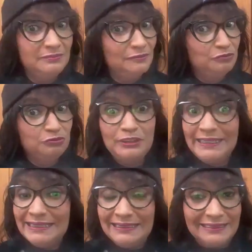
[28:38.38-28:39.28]

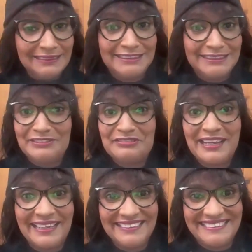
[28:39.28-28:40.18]
reading us the
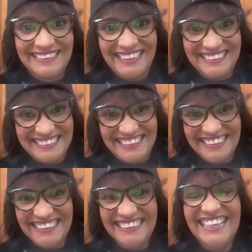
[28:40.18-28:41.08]
riot act.
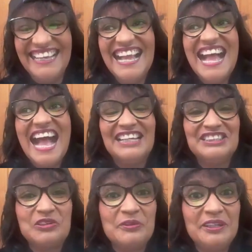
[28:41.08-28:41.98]
And
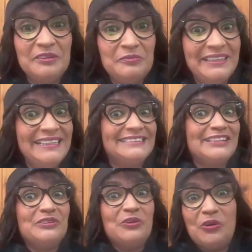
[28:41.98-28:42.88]
so we need to
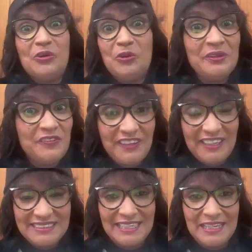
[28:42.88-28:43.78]
know who we're
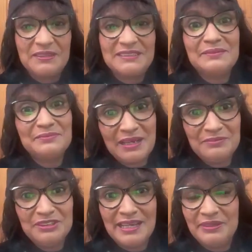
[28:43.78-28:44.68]
facing, because I'm
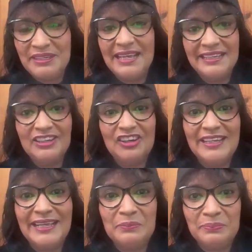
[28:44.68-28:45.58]
Gemini. God
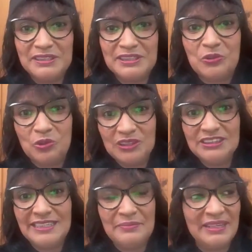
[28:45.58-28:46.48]
help us all,
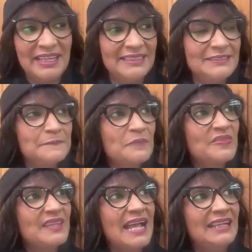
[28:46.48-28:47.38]
Geminis.
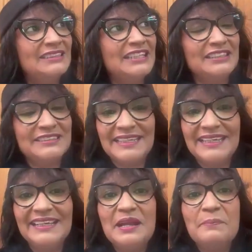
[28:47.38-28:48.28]
And they'll
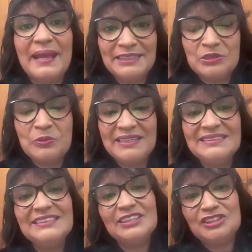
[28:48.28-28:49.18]
say, my
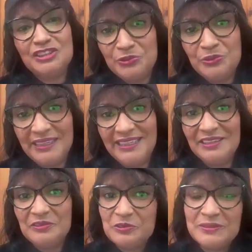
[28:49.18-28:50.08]
twins are Julie,
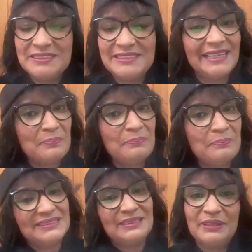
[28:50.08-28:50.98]
who is the
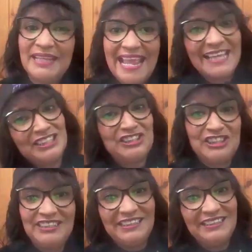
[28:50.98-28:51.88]
combustible
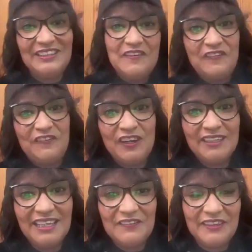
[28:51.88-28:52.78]
energy,
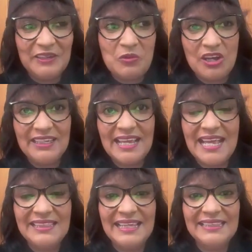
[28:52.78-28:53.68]
fun-loving one. And
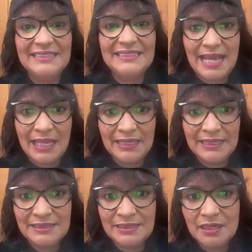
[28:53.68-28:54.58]
then there's
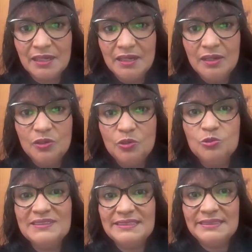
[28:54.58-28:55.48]
Alice, who
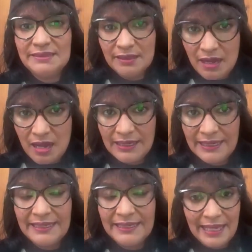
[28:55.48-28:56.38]
is dark
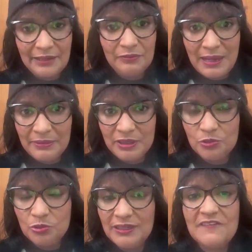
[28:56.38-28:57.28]
in that rabbit hole
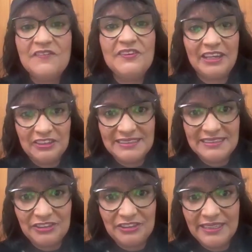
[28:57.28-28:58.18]
and very
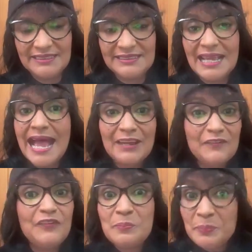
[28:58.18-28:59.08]
serious. And for
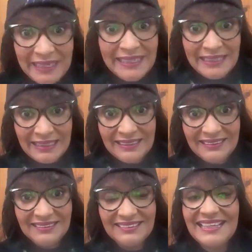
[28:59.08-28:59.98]
me,
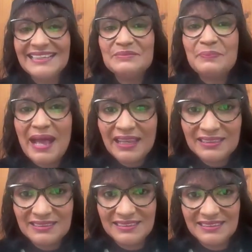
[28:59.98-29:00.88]
that's
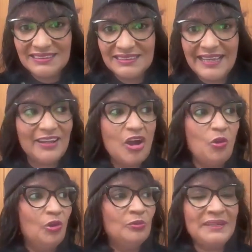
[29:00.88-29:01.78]
balance. I can't
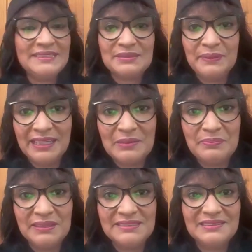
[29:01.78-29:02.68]
always be
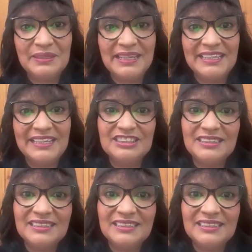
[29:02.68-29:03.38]
combustible energy.